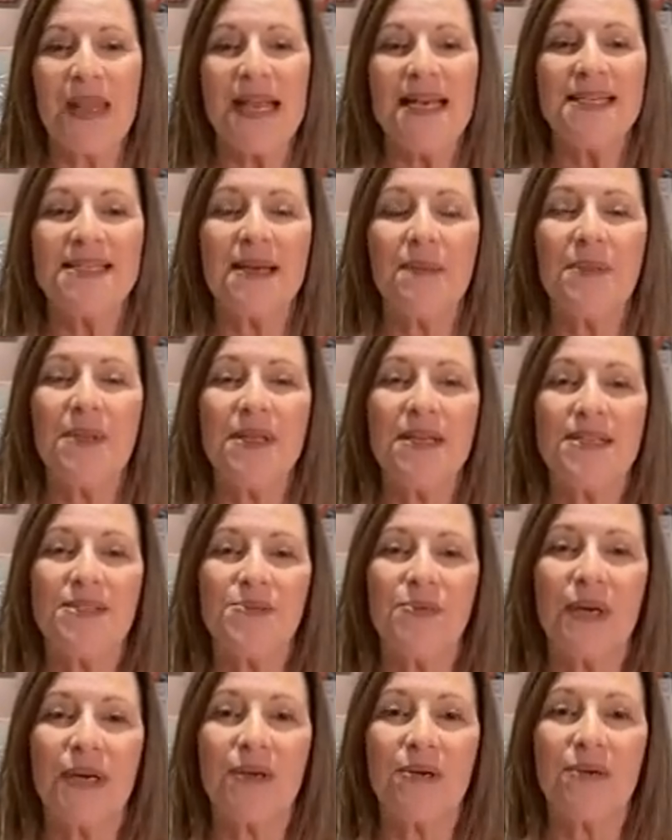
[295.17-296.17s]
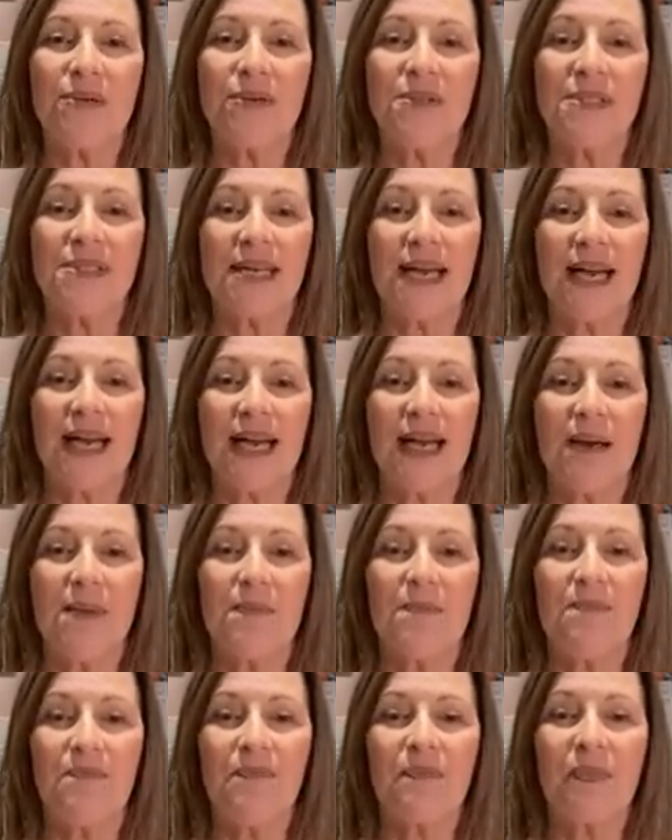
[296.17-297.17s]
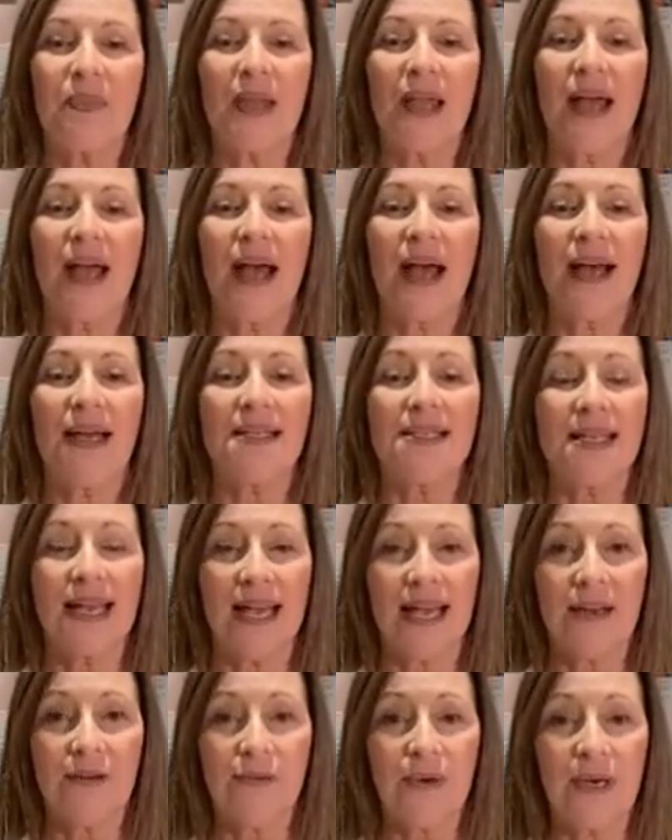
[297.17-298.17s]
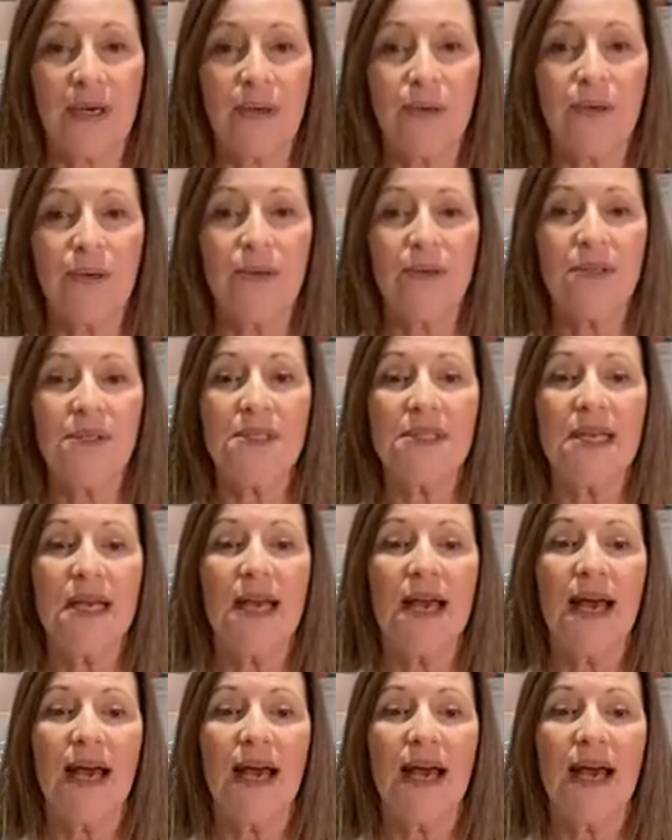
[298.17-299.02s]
Some of these records are town records,